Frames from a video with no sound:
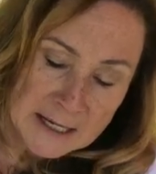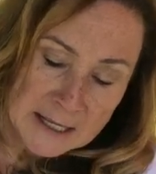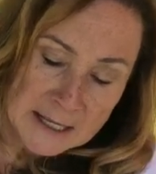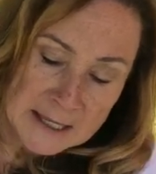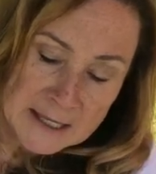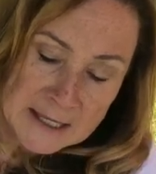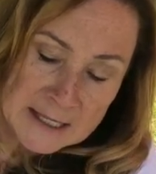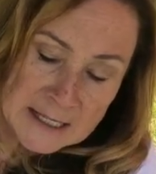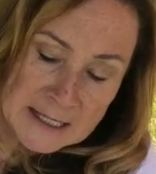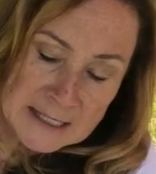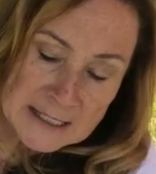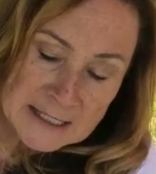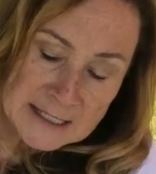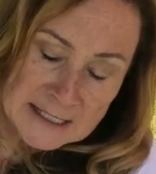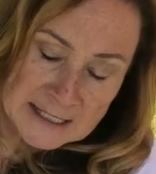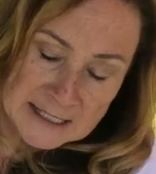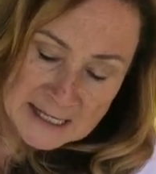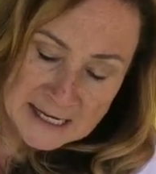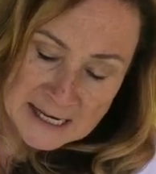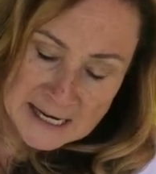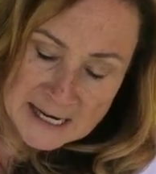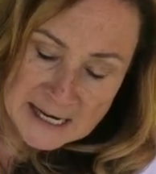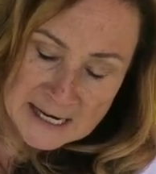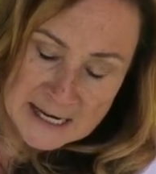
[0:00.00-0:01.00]
the
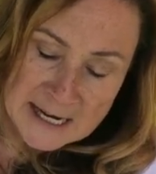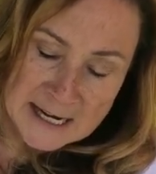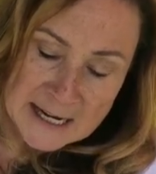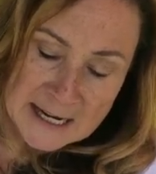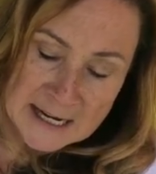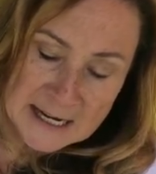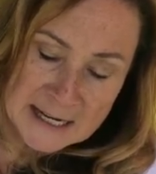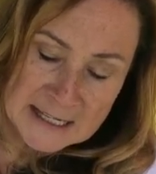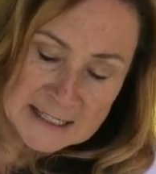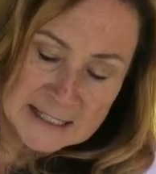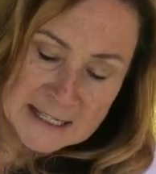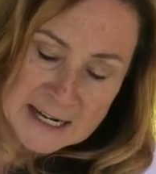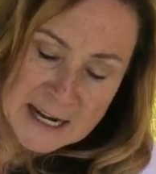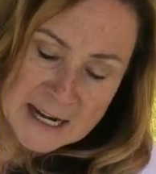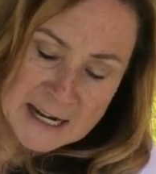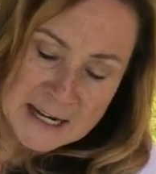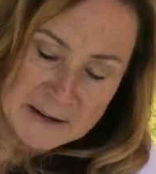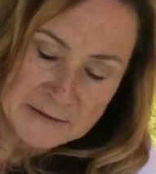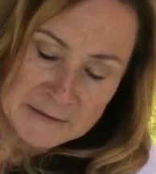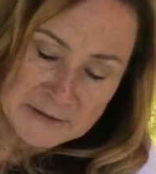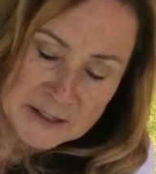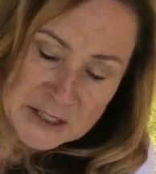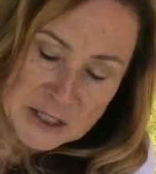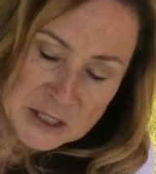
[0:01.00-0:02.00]
seed, it's kind
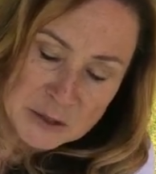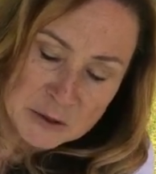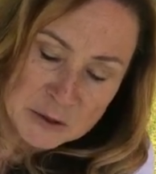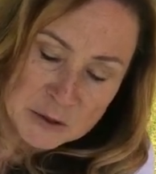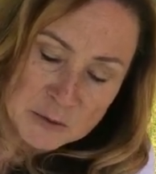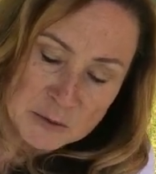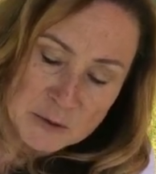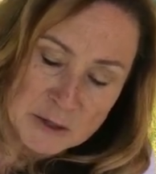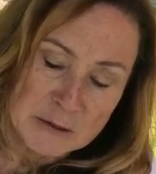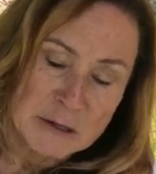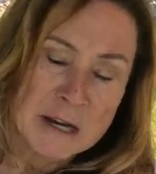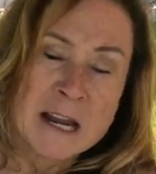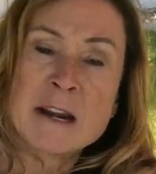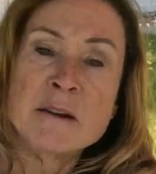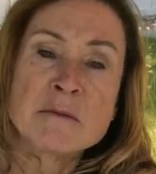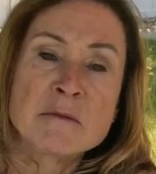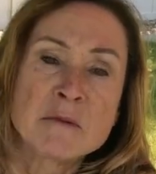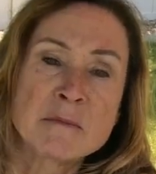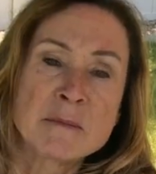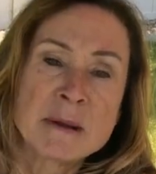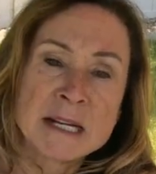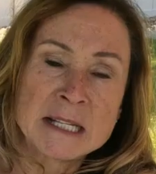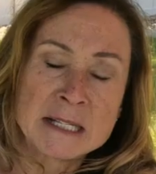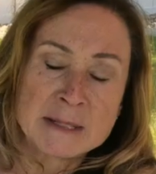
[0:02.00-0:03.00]
of unusual. It kind of
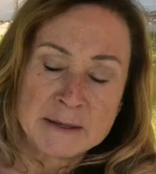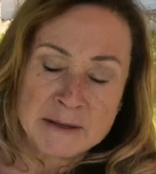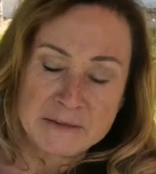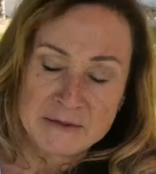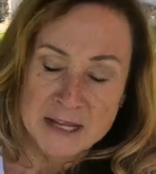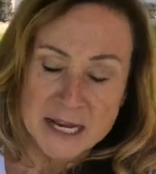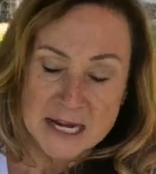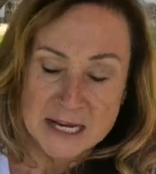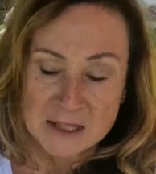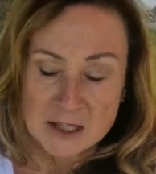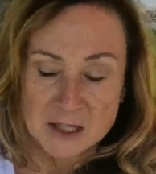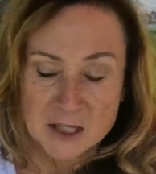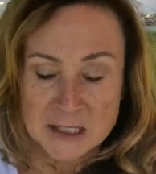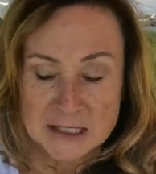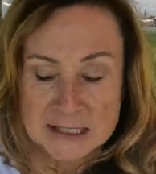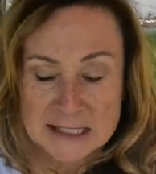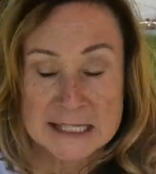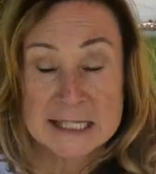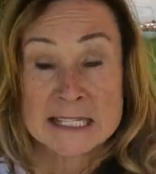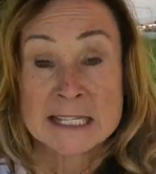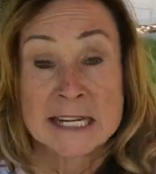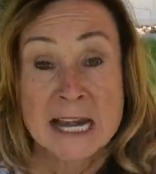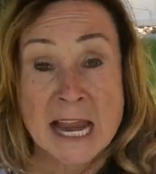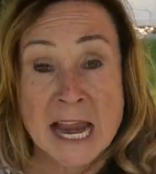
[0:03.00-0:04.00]
reminds me of like a little
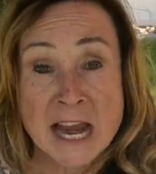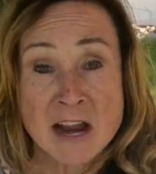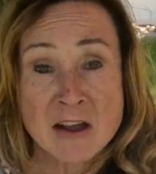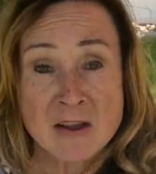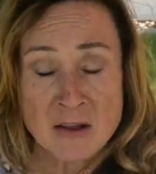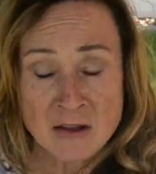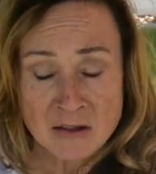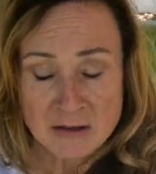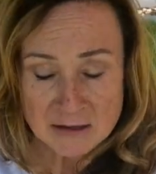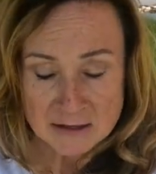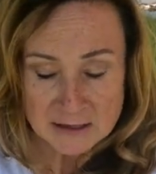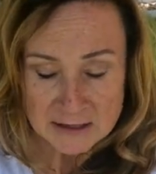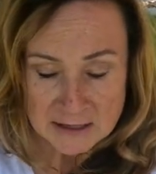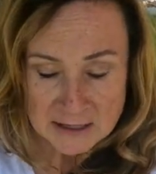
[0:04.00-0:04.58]
snail.